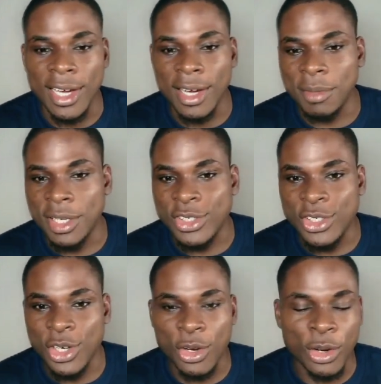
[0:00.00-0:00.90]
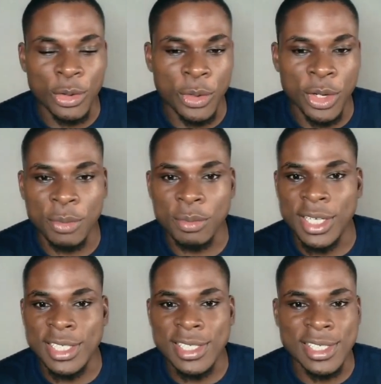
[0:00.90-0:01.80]
teacher colloquium,
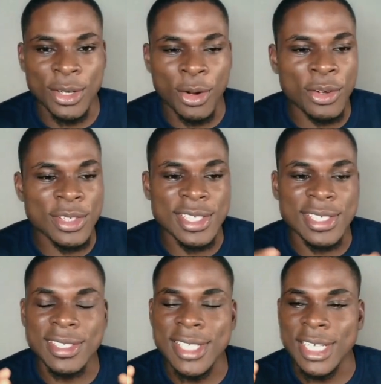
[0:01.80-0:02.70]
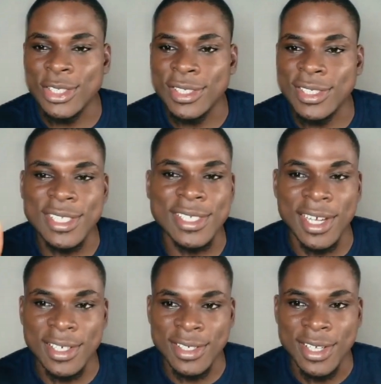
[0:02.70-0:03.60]
etc. All these things are just
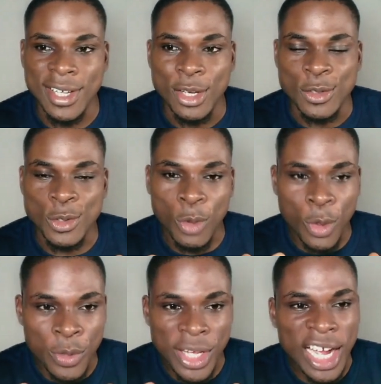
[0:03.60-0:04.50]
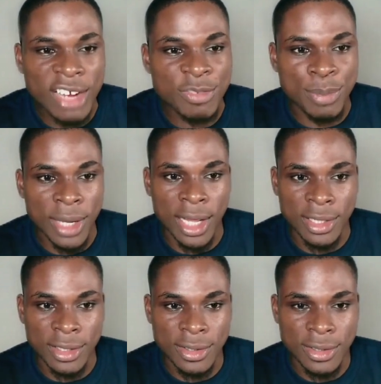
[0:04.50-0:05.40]
teasers to what we have planned.
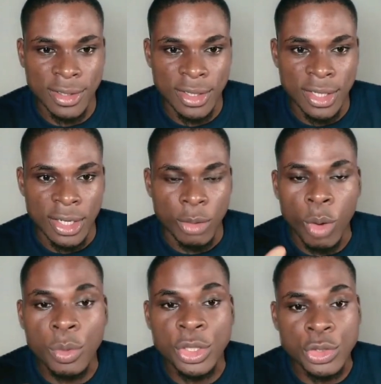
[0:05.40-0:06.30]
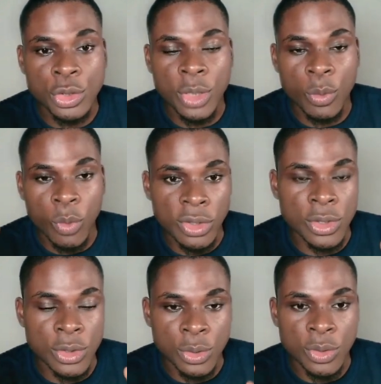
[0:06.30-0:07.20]
What we truly want to
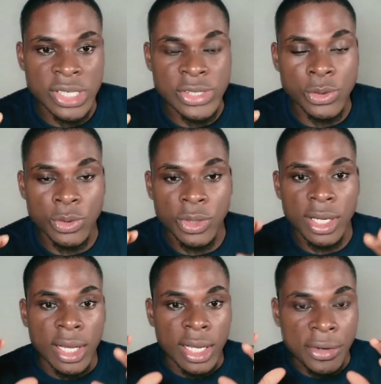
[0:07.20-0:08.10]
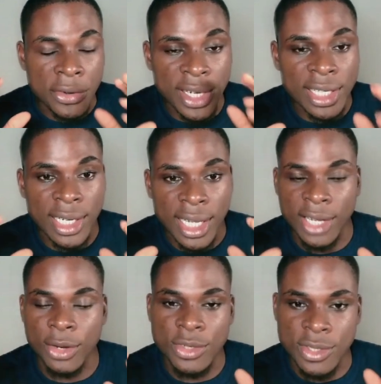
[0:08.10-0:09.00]
do is to create an
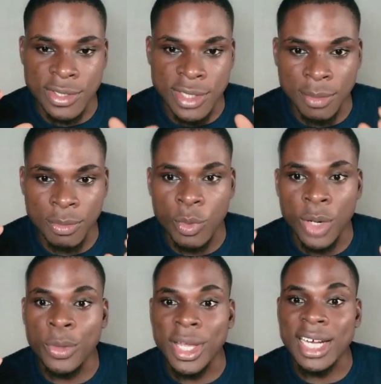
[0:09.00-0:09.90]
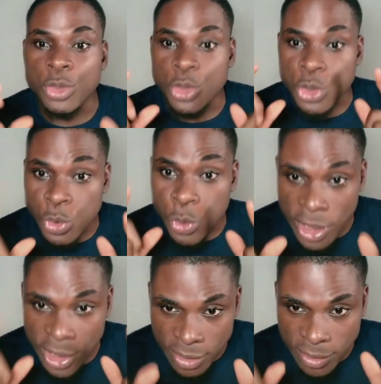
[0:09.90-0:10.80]
ecosystem where we can truly